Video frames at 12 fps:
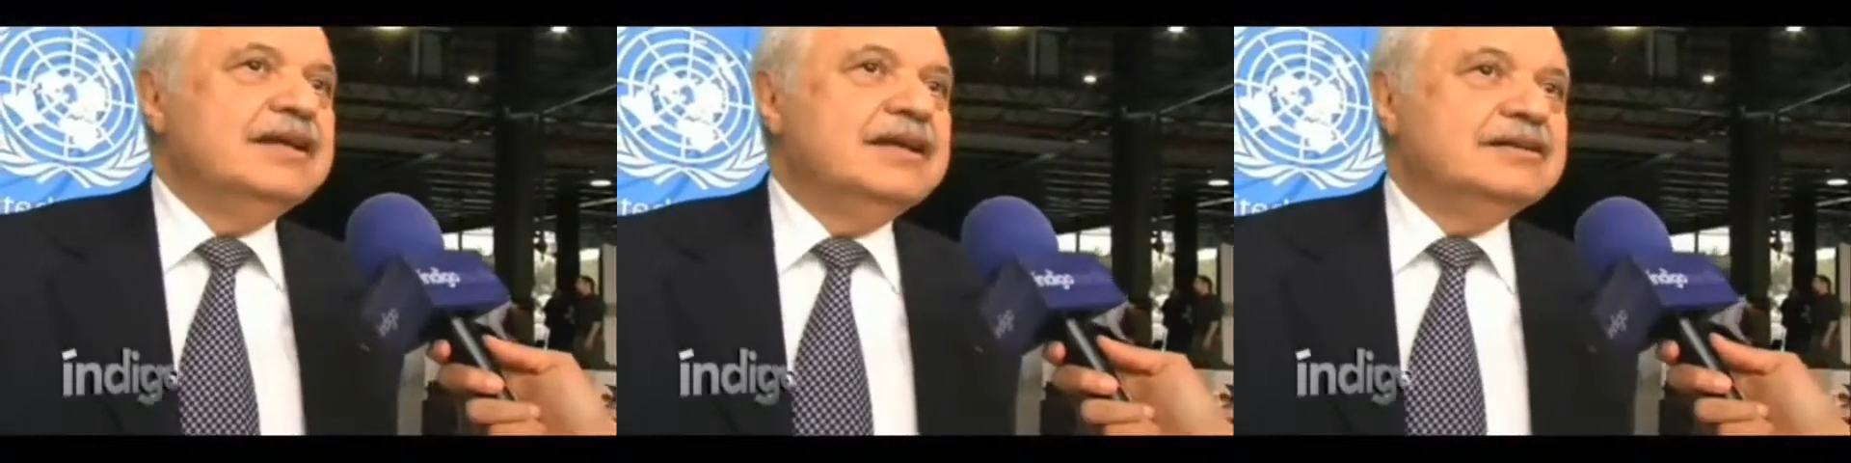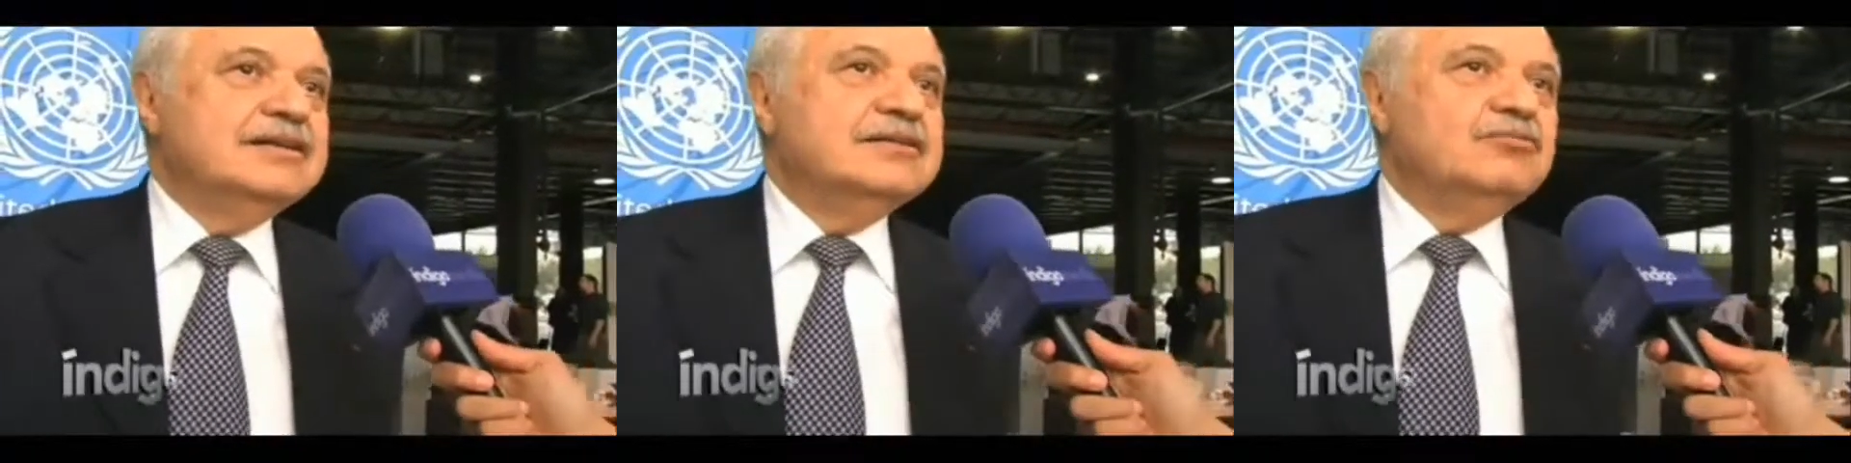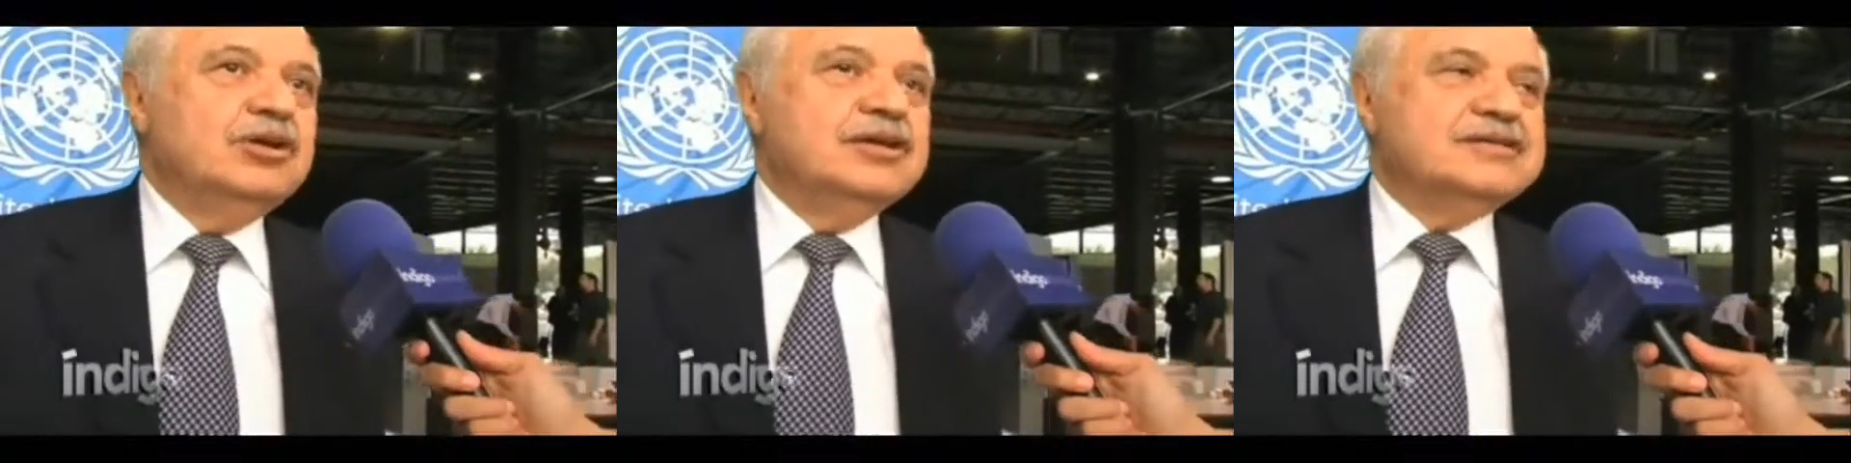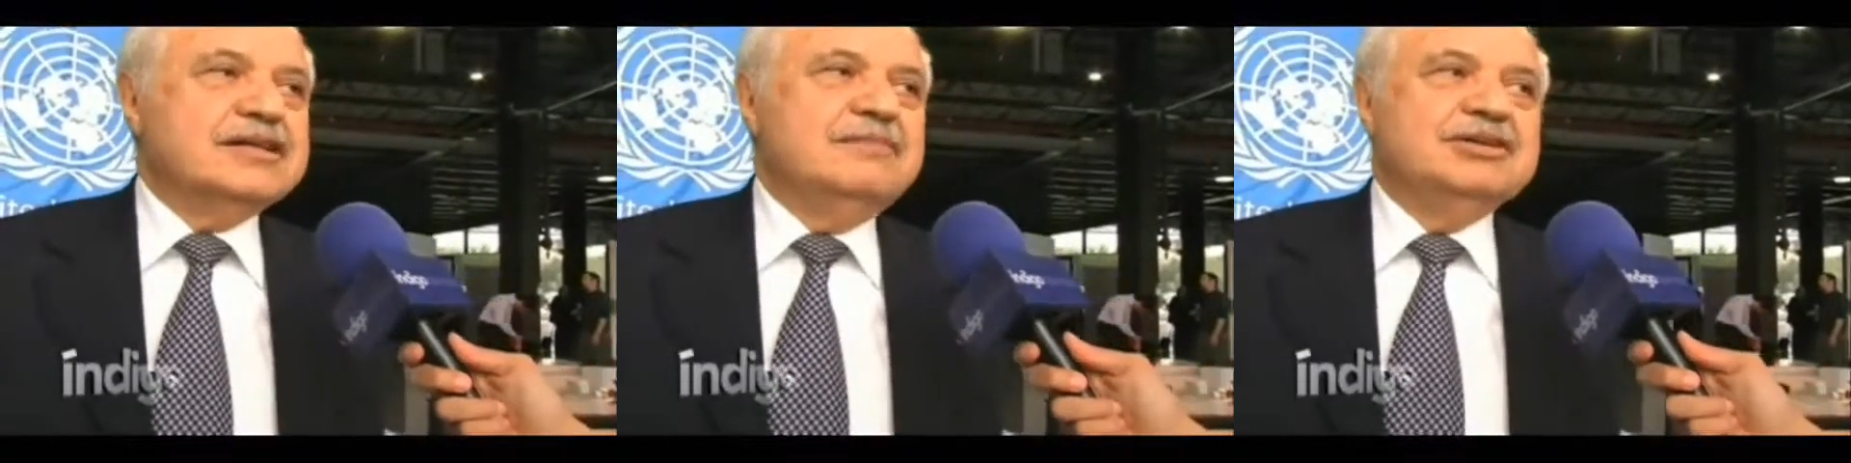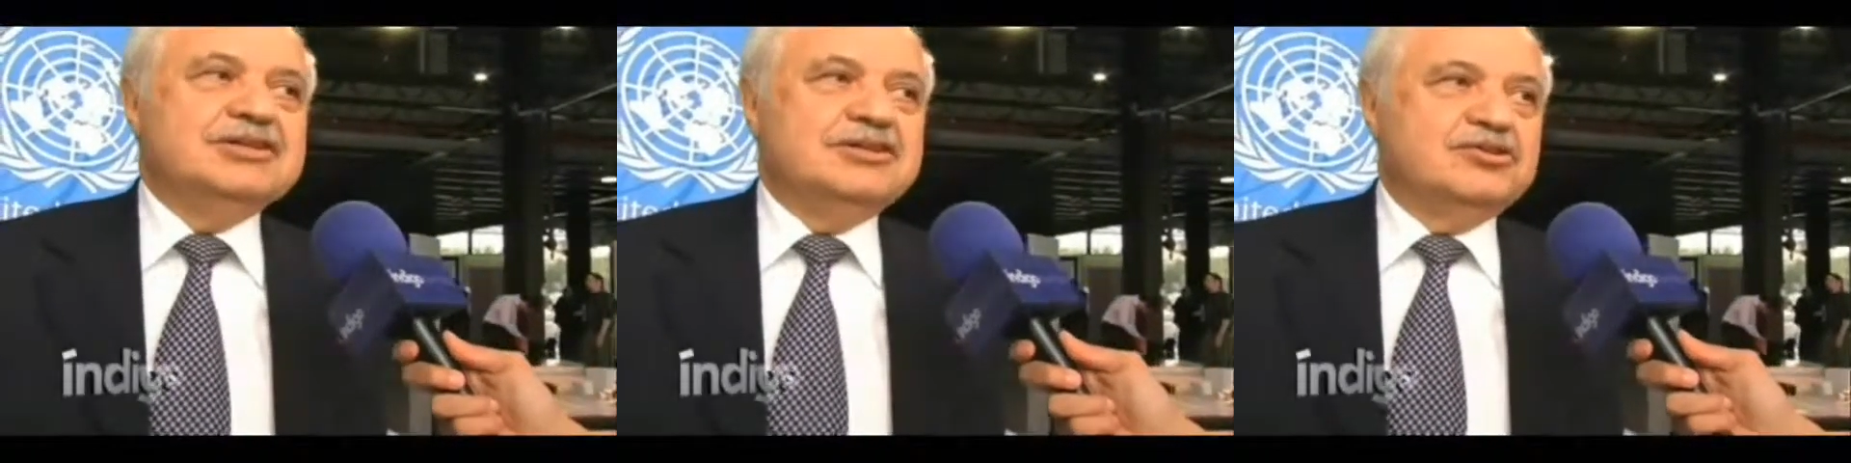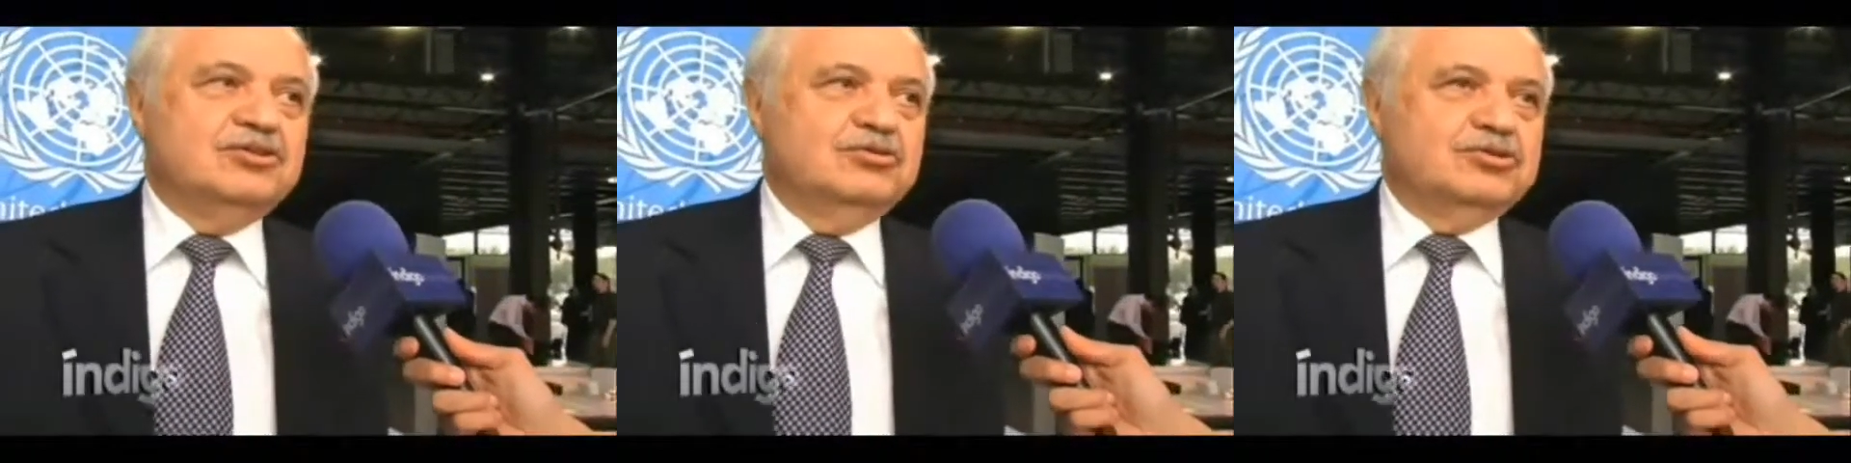in the World Summit
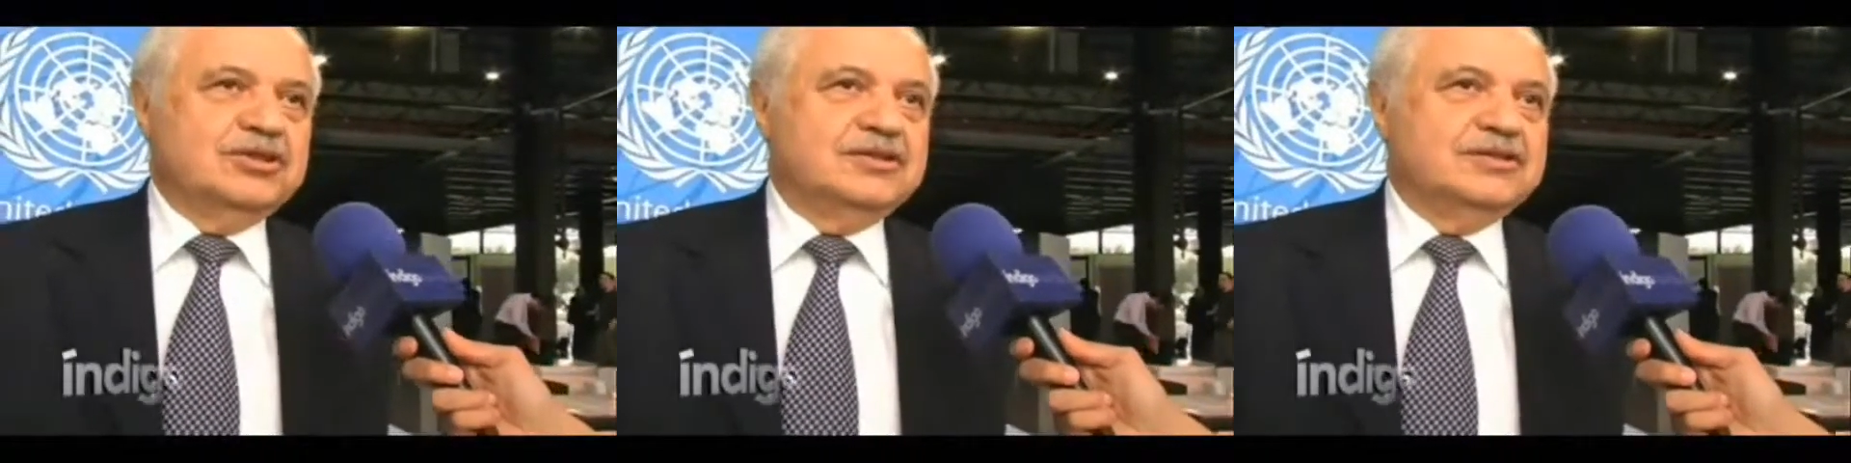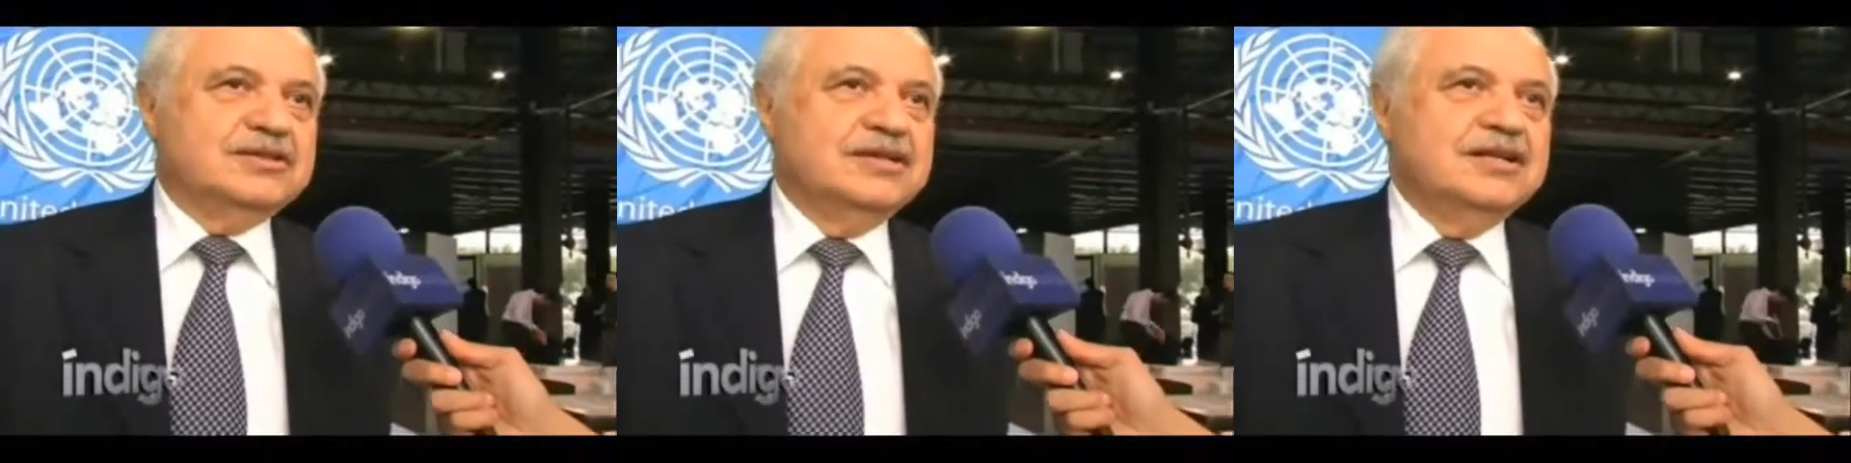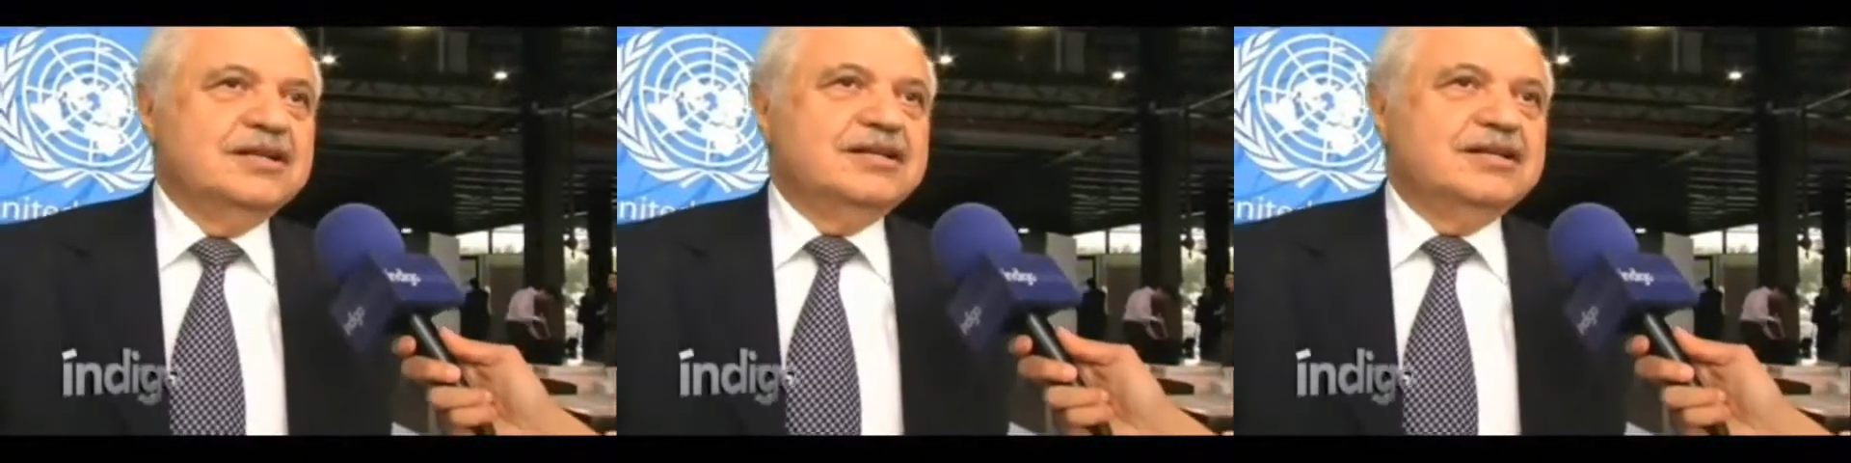resolutions,